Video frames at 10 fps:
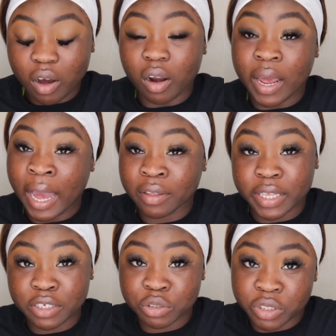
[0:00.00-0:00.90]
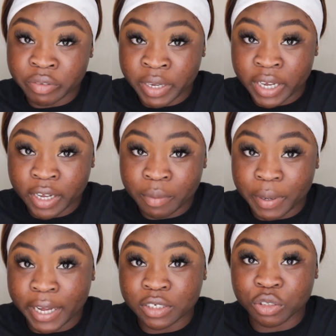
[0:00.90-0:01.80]
how they do their makeup.
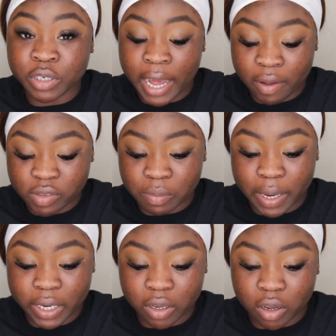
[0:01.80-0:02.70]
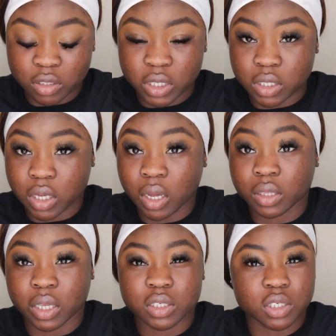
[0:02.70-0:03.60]
I do have somebody on
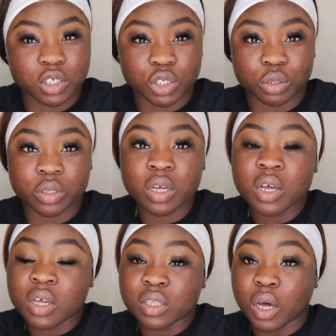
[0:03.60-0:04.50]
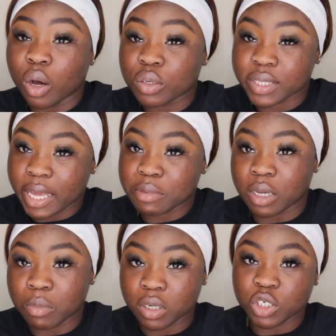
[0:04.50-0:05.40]
TikTok that she showed the whole steps, so
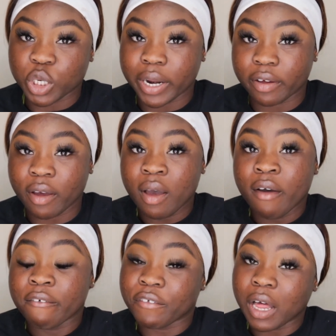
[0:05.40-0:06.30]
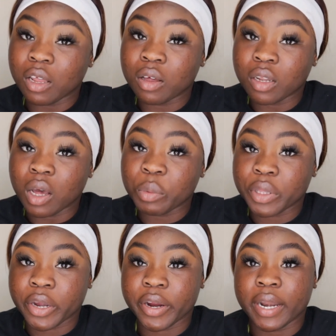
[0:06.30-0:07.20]
I'm gonna try to follow along
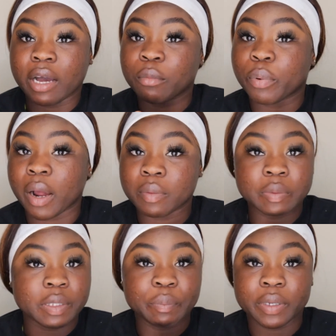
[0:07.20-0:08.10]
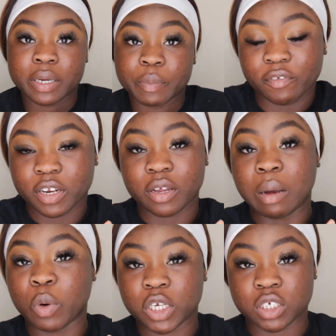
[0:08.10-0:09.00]
with her, and I'll probably put up the video
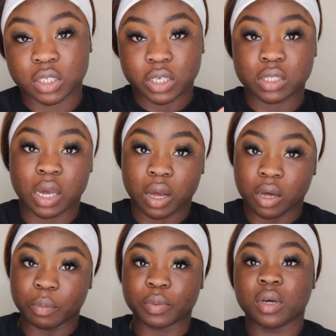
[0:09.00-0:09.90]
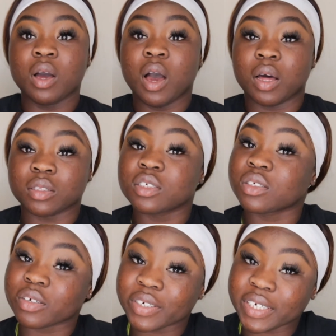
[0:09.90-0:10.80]
I'm watching on TikTok up on the
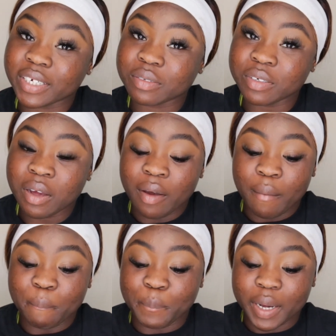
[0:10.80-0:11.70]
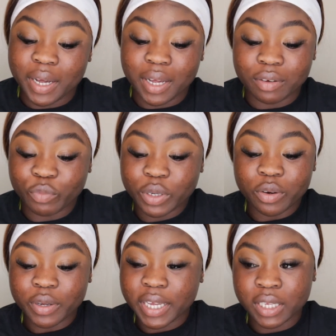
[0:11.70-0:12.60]
screen. But we're
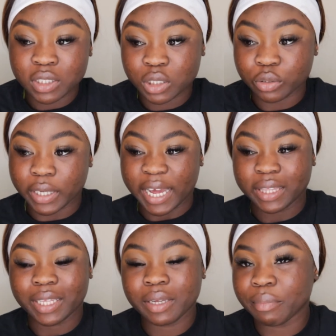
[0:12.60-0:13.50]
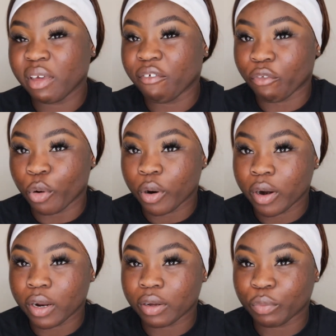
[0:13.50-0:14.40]
gonna get into it. I think
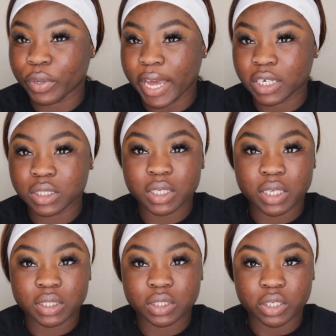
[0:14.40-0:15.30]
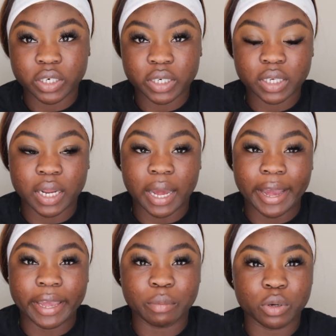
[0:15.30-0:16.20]
before we actually get started,
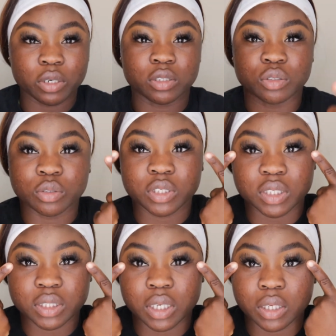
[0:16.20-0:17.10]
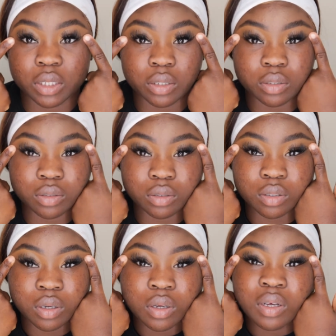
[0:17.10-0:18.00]
I am gonna do just a little
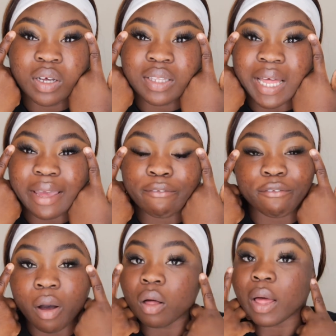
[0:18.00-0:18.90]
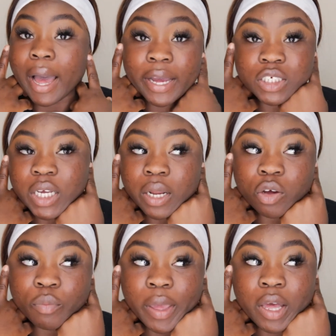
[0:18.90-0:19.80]
like fall
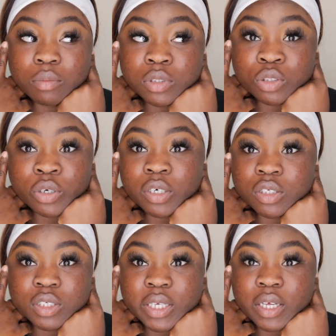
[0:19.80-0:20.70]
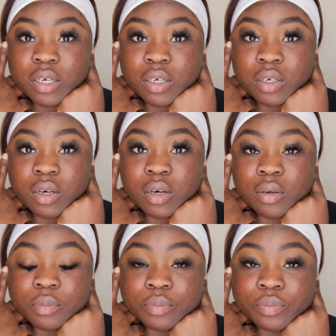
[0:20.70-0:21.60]
eyeshadow makeup tutorial, just like
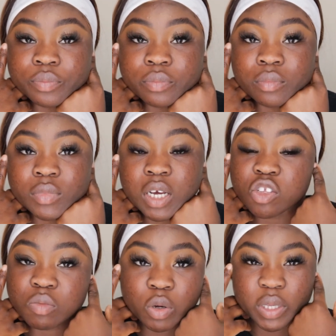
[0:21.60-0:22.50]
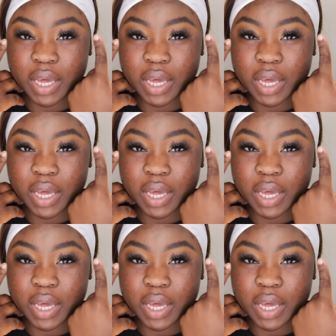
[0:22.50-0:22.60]
a smoky